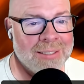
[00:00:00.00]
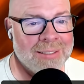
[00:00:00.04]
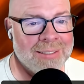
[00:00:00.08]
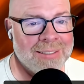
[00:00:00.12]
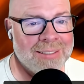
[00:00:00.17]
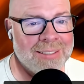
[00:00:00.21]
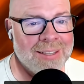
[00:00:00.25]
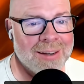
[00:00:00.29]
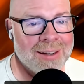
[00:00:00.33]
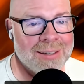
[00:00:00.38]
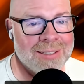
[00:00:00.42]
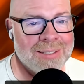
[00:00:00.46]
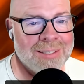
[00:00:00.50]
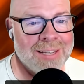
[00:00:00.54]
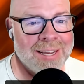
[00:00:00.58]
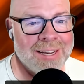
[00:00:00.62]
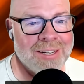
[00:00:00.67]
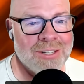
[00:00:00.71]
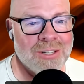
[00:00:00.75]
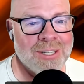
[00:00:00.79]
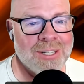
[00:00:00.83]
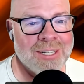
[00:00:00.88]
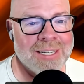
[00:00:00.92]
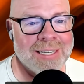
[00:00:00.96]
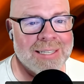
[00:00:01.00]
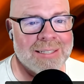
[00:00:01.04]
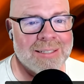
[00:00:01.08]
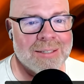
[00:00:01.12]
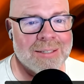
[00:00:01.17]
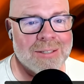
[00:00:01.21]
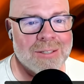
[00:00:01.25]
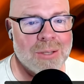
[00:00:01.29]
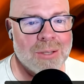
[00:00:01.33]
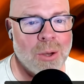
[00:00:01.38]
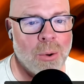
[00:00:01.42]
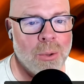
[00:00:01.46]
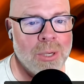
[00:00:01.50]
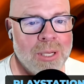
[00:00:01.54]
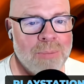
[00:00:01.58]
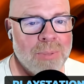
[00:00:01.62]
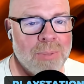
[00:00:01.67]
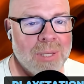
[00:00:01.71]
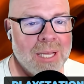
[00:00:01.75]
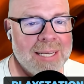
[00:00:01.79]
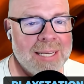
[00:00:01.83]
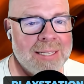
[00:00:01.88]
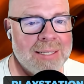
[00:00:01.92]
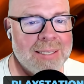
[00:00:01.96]
DuckStation is a Sony
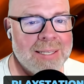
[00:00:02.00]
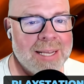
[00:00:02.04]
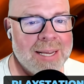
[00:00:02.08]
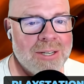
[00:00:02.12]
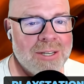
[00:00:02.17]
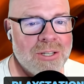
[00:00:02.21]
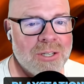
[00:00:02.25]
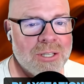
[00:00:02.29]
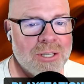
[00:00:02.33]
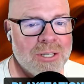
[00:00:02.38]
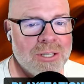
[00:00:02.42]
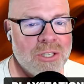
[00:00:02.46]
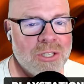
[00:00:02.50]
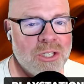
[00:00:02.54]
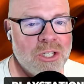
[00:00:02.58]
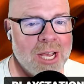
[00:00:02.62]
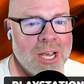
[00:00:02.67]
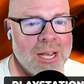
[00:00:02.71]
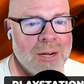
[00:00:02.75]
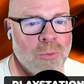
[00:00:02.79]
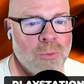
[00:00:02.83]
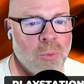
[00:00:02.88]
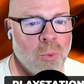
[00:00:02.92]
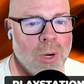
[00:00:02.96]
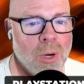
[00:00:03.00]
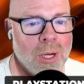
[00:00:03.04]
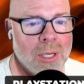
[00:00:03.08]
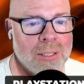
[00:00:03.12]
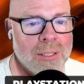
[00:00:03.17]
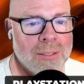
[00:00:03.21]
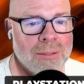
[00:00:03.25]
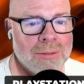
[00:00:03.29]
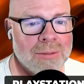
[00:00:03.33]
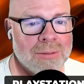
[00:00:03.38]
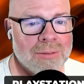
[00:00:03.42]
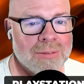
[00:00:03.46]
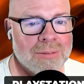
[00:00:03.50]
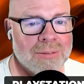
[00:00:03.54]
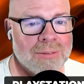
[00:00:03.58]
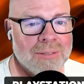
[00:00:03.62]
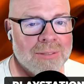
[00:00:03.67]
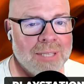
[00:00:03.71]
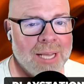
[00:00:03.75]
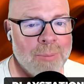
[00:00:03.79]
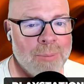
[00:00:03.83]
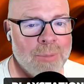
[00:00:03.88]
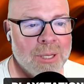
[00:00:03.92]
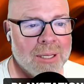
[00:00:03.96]
PlayStation Gen 1
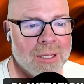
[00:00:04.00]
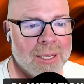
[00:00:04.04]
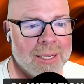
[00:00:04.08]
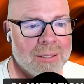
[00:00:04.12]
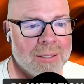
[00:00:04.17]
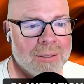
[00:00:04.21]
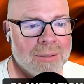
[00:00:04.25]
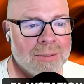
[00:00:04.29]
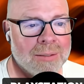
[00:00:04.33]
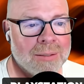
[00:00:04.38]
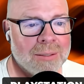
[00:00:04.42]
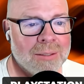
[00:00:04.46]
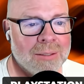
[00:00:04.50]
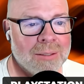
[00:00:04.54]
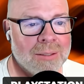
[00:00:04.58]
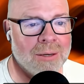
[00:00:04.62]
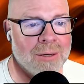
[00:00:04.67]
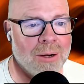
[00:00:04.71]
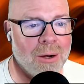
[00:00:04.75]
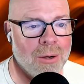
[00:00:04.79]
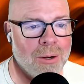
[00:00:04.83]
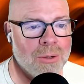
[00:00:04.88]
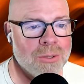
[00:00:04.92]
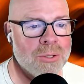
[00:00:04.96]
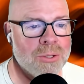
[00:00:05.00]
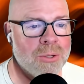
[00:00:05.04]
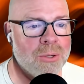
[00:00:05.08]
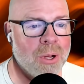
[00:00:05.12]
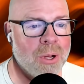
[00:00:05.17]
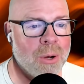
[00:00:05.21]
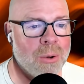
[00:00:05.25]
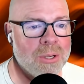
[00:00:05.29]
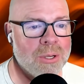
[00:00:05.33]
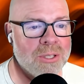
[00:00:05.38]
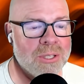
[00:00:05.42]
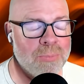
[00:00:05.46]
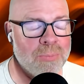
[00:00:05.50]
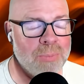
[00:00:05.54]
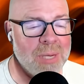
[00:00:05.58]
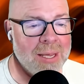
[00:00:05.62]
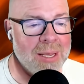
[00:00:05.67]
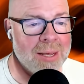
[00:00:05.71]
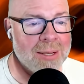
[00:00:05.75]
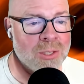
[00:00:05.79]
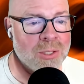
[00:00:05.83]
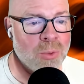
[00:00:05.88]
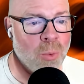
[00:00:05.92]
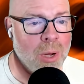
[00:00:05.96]
emulator, also known as a
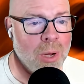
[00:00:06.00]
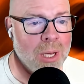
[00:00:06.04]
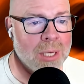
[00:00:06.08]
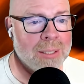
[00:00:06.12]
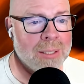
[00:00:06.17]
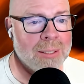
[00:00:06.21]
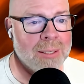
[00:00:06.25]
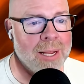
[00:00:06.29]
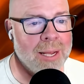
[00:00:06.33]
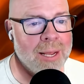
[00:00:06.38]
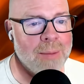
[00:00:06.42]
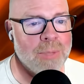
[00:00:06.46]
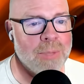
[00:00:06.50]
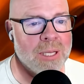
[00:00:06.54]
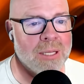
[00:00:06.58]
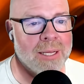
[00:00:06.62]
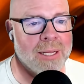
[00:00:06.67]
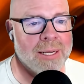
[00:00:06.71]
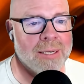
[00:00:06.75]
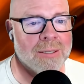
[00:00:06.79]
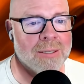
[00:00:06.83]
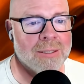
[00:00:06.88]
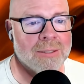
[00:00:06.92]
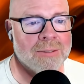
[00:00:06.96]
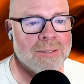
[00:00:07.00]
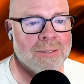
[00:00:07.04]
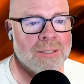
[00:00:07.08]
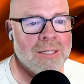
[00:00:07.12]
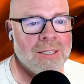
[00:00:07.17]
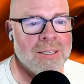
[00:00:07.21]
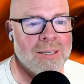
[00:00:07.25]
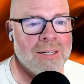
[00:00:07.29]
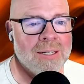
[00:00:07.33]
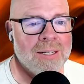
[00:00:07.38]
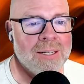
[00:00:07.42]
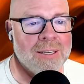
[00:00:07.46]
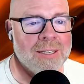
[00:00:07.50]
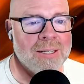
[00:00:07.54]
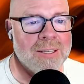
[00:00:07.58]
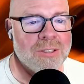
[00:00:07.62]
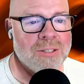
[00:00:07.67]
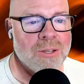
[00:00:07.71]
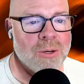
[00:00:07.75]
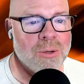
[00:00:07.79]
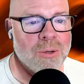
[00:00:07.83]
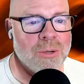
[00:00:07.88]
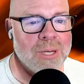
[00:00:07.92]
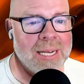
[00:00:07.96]
PS1 emulator.
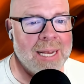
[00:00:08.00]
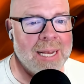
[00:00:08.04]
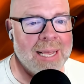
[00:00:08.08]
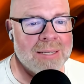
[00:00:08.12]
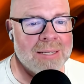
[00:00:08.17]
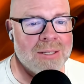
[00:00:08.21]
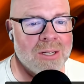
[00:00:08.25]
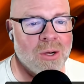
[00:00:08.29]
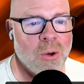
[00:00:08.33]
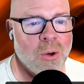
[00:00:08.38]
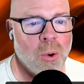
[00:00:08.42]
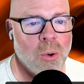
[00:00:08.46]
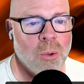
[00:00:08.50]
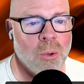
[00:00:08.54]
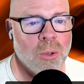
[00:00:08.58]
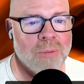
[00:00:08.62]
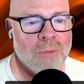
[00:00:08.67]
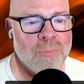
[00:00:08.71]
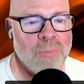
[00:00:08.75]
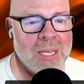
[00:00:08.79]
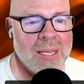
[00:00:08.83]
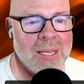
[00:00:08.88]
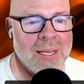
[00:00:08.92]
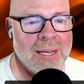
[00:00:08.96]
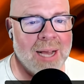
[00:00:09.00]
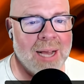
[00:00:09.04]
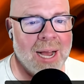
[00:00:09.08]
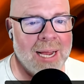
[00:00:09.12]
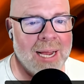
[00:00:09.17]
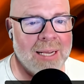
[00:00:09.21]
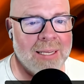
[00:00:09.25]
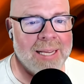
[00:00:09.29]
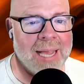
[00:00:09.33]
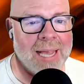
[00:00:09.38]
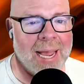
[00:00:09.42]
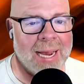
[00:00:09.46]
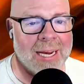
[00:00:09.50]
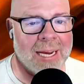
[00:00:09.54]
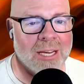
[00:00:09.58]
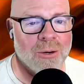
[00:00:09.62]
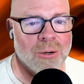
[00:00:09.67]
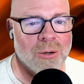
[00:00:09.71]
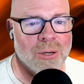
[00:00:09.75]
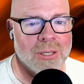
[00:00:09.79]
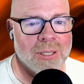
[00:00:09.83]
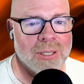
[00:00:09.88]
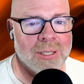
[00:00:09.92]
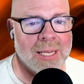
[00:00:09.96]
So, it has a goal of being highly
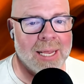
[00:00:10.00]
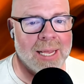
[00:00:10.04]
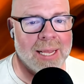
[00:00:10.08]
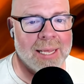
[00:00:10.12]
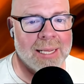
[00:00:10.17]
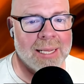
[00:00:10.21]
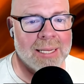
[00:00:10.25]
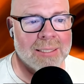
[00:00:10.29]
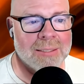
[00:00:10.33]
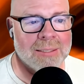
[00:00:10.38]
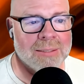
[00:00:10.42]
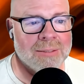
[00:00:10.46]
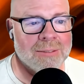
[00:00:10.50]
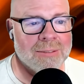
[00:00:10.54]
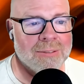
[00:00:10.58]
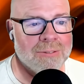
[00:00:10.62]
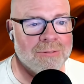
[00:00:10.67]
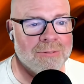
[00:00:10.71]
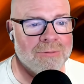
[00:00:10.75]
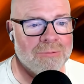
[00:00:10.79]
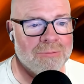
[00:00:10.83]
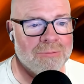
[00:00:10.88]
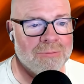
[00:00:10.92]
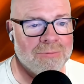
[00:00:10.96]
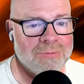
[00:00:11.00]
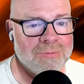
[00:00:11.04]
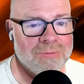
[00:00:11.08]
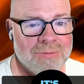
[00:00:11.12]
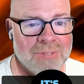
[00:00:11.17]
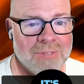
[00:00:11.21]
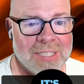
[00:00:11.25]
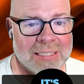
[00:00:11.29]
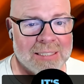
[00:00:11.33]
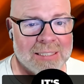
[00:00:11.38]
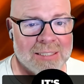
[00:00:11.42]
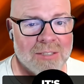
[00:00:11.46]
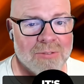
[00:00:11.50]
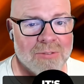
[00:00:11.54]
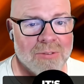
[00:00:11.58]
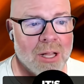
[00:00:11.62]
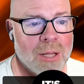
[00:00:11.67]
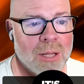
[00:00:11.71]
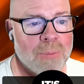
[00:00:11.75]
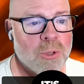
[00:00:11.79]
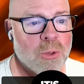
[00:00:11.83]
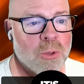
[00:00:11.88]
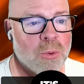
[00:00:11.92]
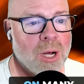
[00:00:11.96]
accurate and it's
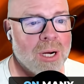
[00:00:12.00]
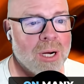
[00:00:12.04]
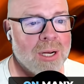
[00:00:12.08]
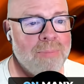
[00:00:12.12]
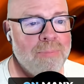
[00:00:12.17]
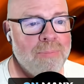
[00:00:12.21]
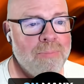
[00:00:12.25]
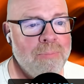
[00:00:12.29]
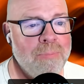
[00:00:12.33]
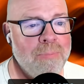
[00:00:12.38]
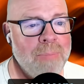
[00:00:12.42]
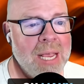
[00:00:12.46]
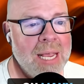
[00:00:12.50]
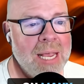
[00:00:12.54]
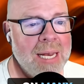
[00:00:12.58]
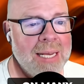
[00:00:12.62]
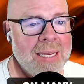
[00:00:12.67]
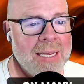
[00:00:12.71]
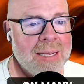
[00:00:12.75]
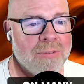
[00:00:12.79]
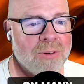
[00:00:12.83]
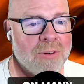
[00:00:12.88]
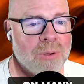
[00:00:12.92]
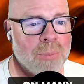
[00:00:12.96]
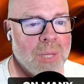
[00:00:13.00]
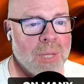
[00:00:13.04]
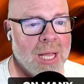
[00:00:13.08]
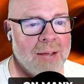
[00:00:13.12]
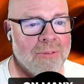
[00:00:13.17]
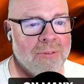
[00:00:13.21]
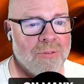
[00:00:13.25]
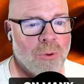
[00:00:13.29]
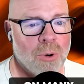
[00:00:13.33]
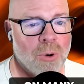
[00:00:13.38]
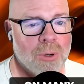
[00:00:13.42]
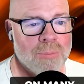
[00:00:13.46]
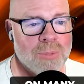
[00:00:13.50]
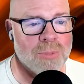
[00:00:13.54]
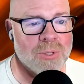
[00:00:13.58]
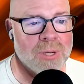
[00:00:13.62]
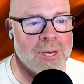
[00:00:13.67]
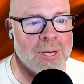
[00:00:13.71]
developed to run on many different platforms.